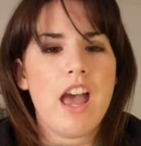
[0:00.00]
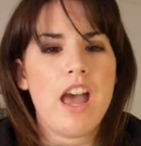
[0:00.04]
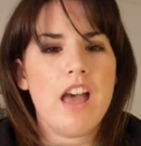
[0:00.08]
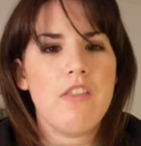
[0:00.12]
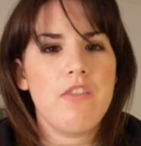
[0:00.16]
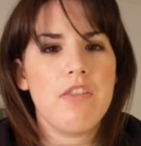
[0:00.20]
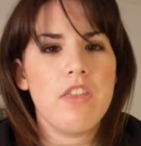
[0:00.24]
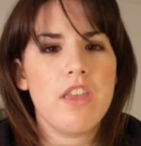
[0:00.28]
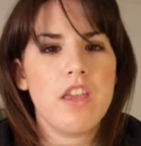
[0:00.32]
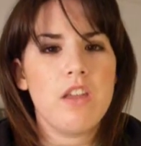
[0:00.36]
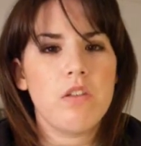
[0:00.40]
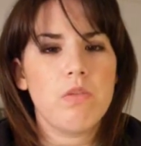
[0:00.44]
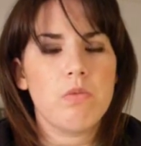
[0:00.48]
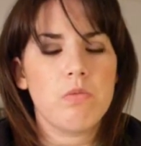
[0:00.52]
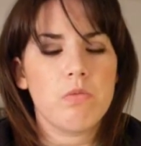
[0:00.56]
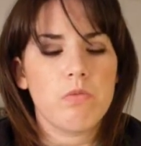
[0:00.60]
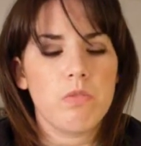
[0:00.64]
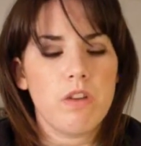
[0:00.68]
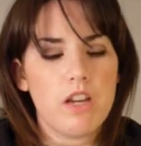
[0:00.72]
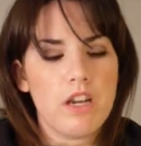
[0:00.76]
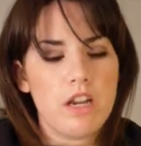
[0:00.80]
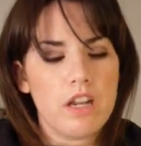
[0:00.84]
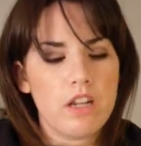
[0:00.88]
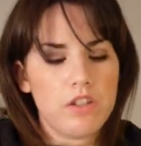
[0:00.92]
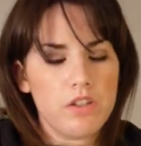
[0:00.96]
and then
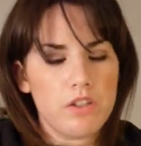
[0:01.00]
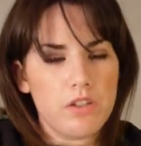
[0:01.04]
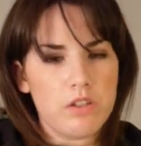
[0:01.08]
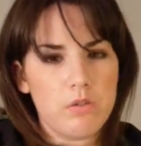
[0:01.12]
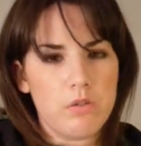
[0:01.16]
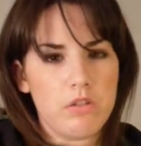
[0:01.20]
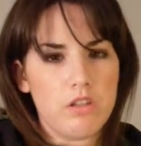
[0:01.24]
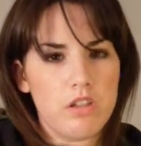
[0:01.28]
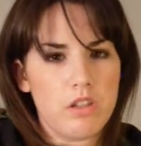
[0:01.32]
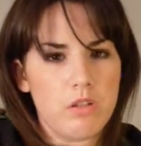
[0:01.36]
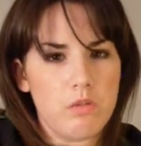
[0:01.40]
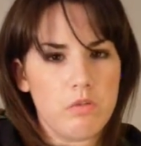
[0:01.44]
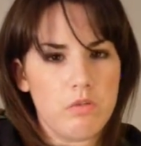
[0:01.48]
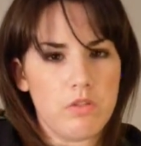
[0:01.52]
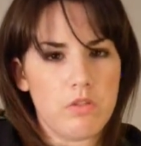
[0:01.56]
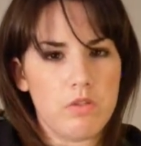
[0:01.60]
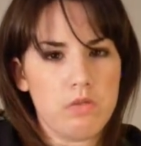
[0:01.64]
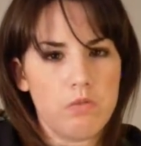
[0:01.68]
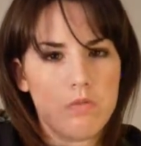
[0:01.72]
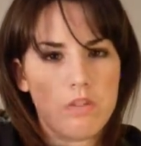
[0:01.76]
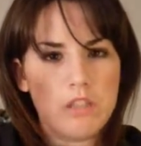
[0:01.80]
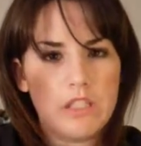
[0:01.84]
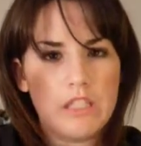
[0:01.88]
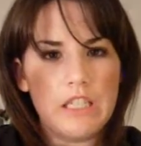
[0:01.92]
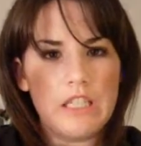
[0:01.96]
right next to it there was
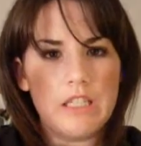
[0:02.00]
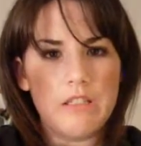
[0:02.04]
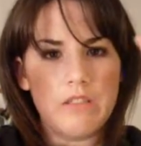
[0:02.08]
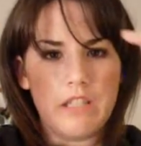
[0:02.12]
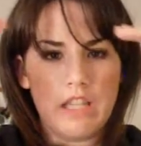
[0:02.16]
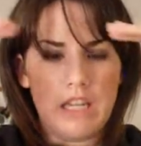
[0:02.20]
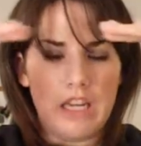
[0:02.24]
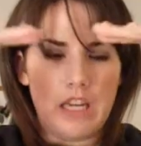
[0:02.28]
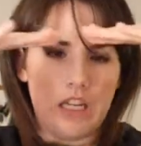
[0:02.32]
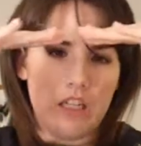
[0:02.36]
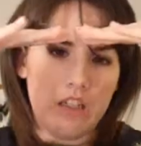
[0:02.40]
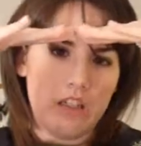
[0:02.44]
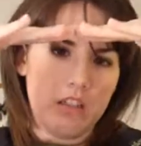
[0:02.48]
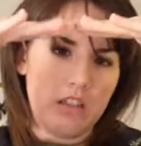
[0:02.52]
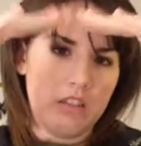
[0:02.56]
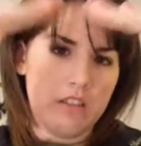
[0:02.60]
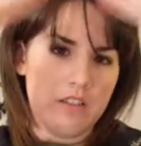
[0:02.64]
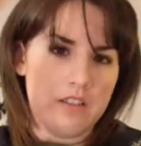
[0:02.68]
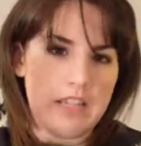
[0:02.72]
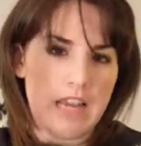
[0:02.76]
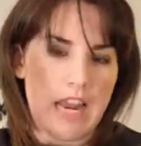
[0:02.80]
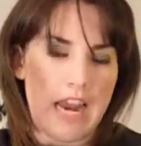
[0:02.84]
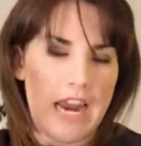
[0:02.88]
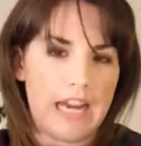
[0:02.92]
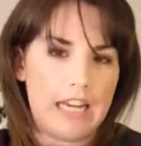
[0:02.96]
a really
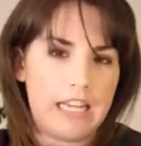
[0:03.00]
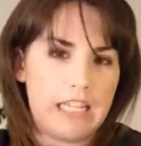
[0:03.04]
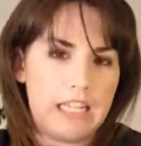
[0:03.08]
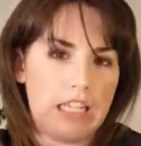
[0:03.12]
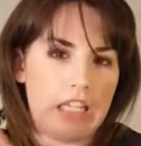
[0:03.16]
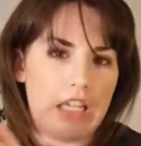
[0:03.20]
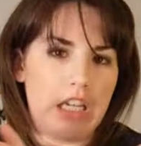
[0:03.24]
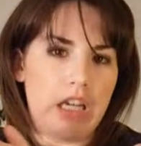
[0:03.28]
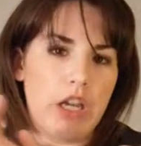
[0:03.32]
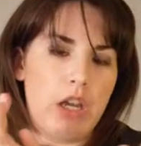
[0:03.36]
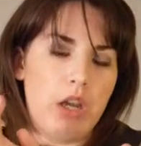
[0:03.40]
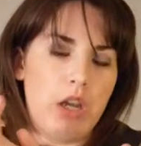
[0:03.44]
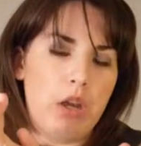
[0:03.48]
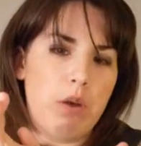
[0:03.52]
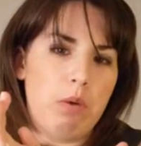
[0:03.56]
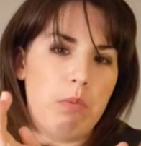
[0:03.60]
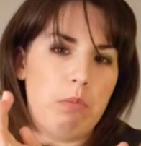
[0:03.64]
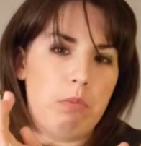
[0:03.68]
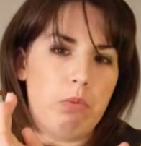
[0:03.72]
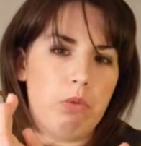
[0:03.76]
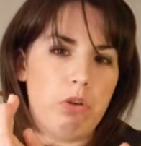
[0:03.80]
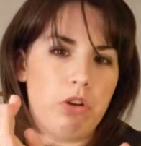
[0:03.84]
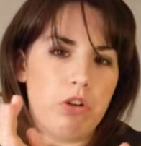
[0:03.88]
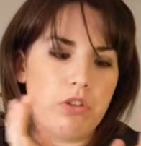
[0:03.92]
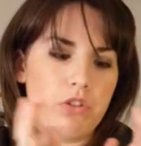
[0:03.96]
tiny
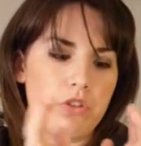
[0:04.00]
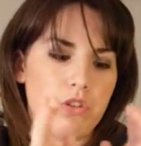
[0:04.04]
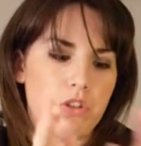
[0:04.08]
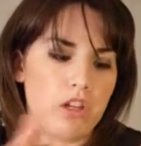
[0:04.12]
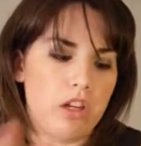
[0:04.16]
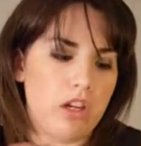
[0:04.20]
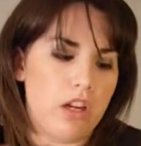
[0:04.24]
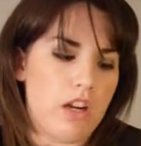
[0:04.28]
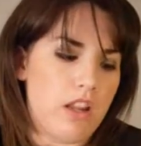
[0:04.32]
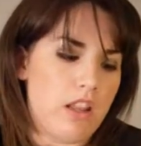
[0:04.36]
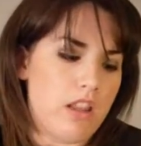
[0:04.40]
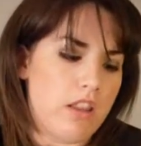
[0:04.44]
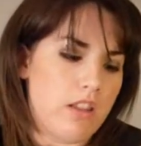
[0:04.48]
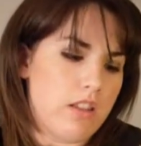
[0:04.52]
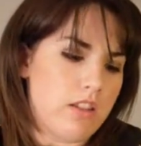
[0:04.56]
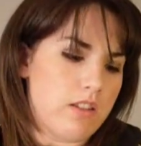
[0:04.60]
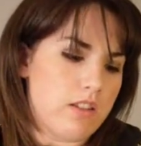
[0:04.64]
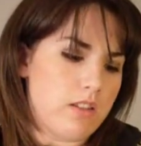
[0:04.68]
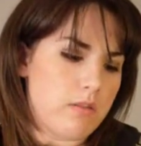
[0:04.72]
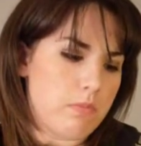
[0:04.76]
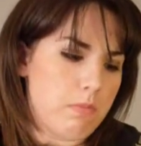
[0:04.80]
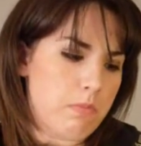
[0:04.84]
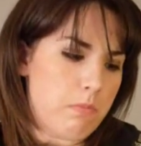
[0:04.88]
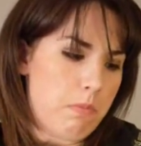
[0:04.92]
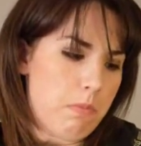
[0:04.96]
portrait in this
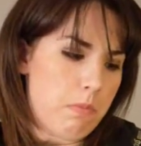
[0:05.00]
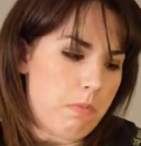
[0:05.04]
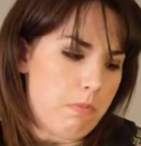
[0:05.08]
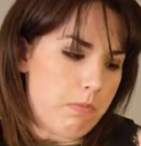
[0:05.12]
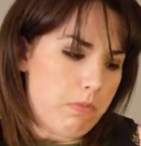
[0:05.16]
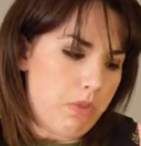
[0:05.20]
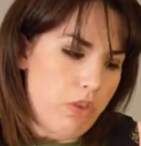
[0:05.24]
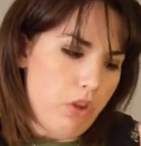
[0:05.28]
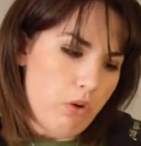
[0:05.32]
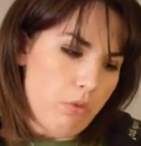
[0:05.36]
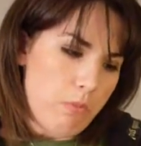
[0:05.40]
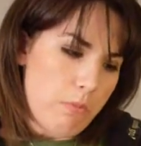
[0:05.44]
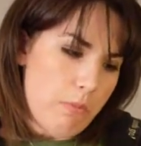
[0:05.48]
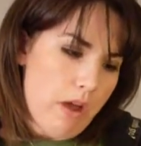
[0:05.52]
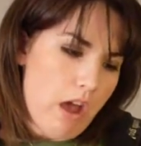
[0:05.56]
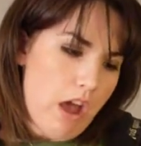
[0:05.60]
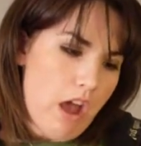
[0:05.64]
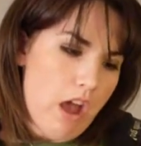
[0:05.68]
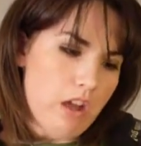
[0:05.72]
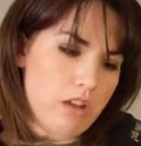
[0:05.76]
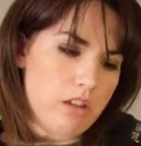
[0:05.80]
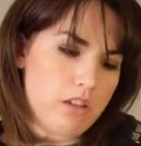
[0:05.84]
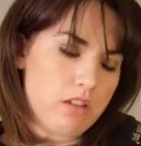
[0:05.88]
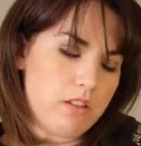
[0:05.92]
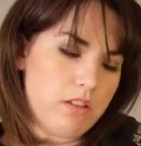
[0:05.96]
little
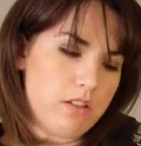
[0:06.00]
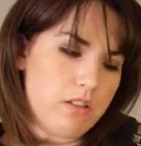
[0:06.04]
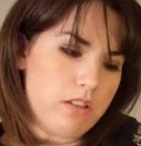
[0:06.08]
box